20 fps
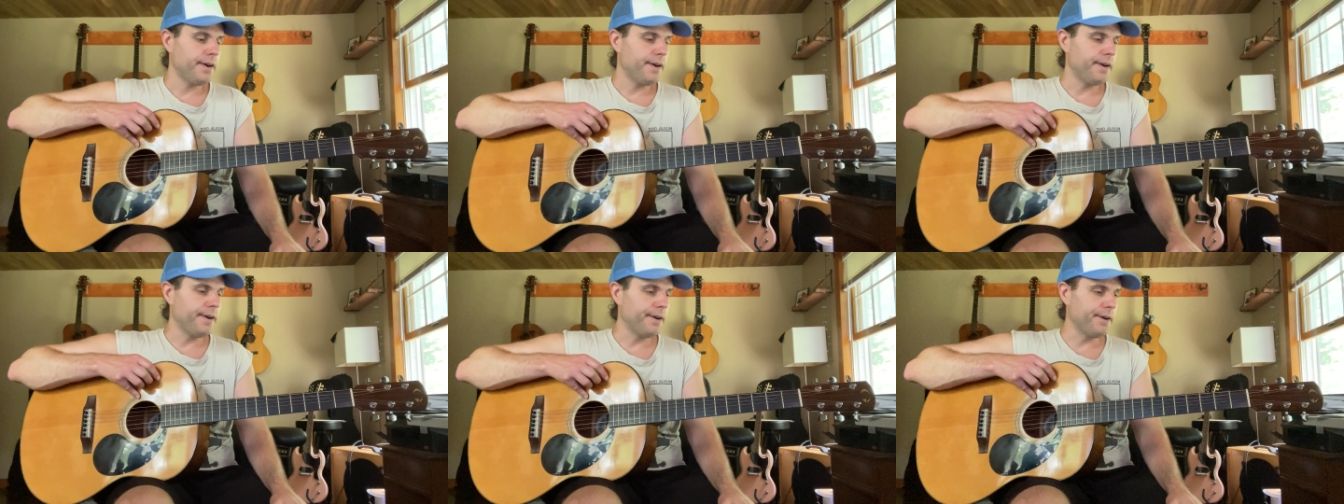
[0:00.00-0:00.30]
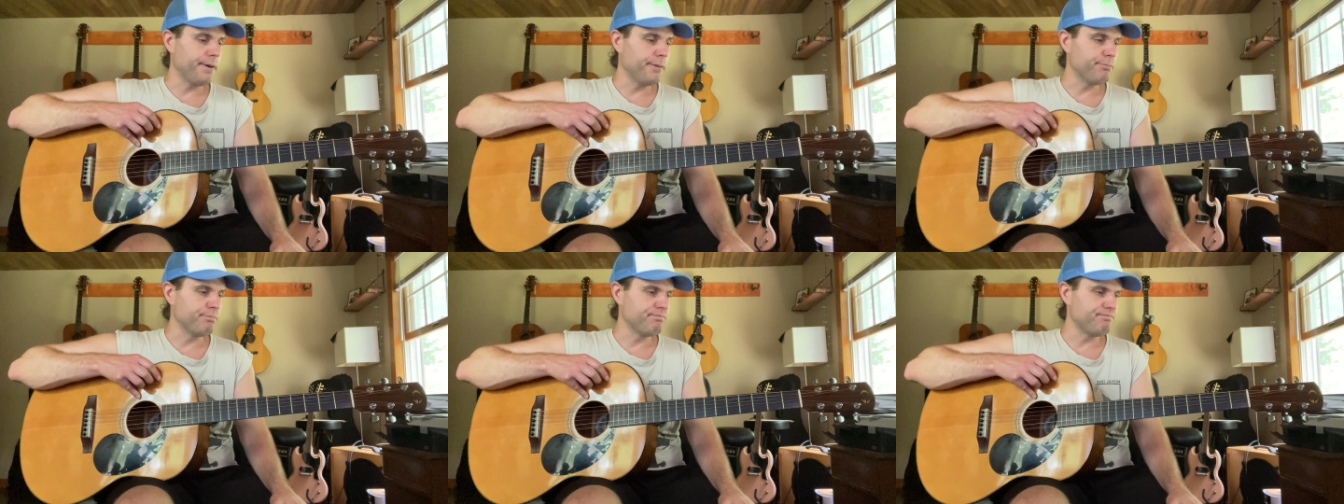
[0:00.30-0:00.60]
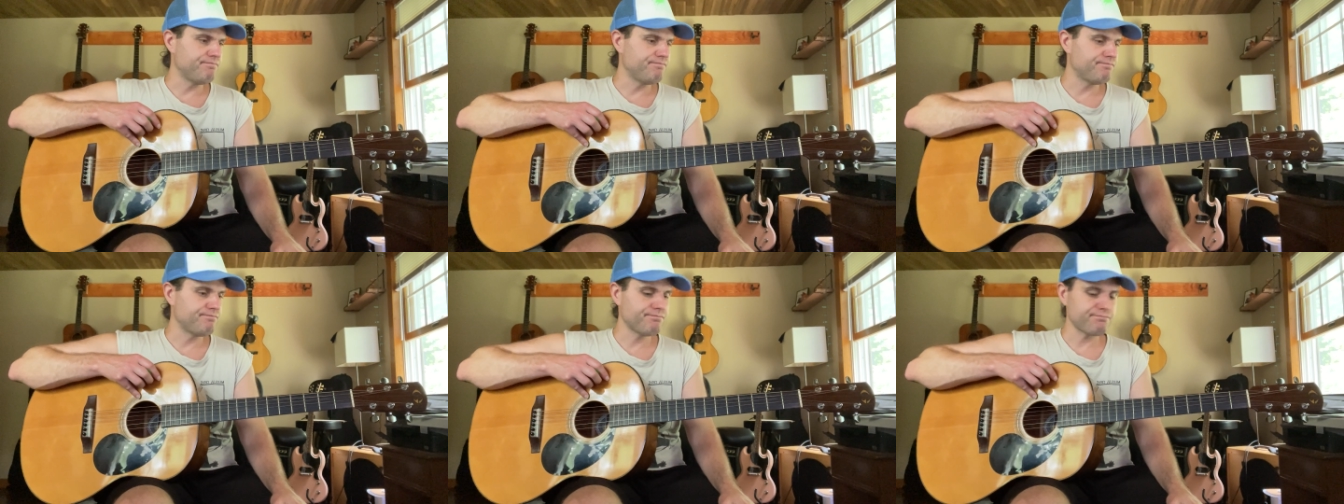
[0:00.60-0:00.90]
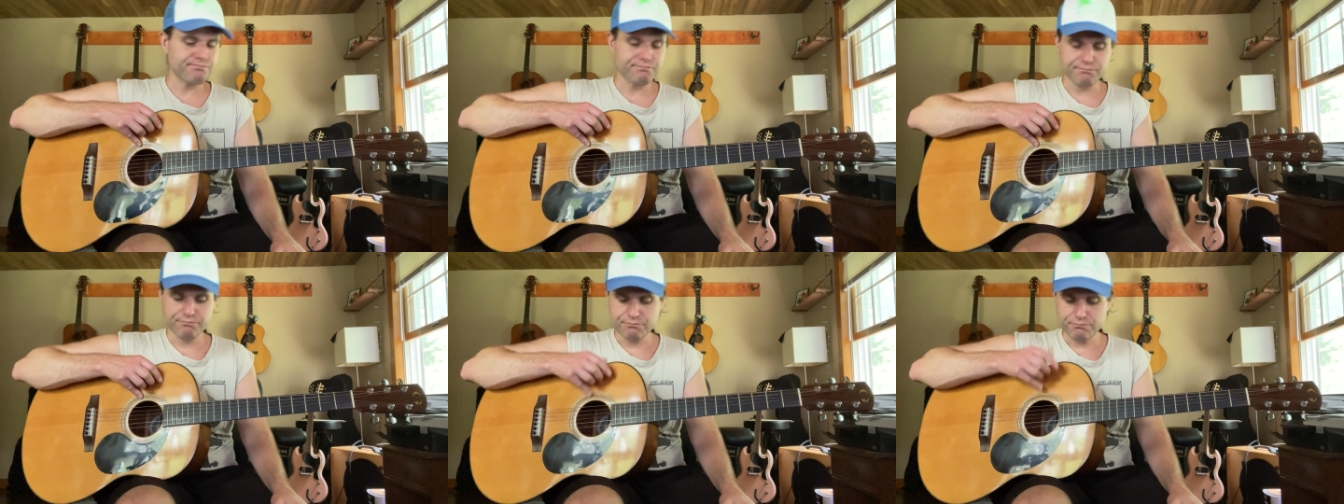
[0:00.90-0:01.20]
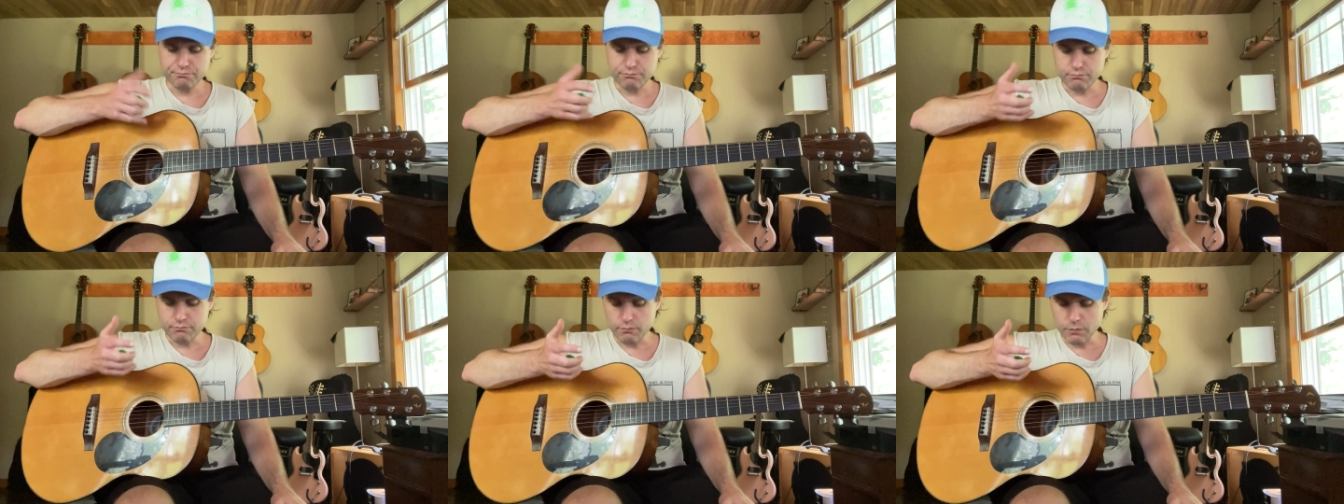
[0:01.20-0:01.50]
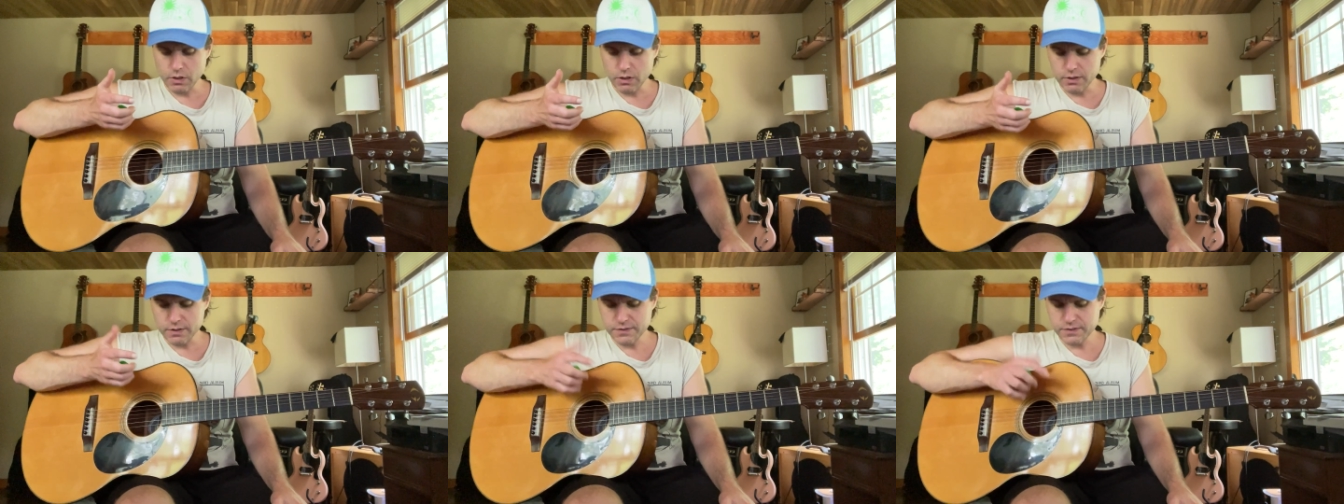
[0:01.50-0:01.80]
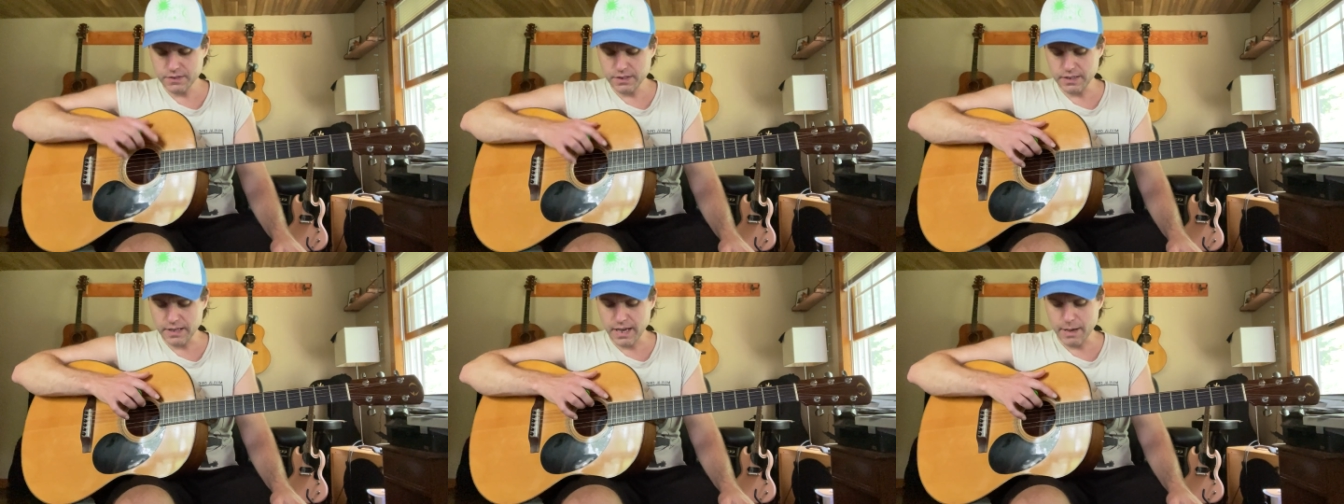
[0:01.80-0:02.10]
Let's
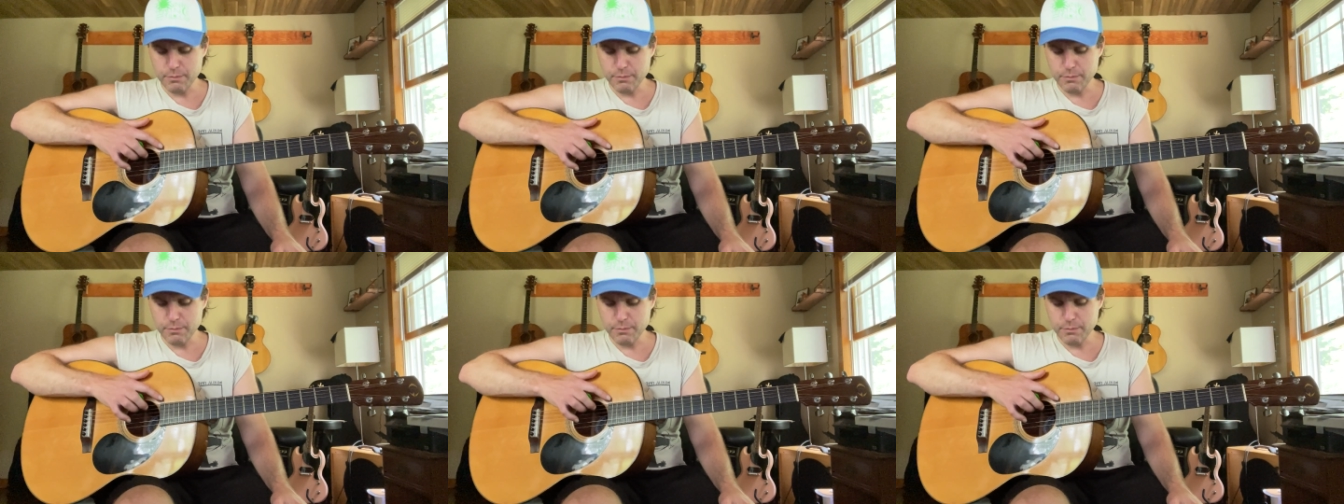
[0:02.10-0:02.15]
see,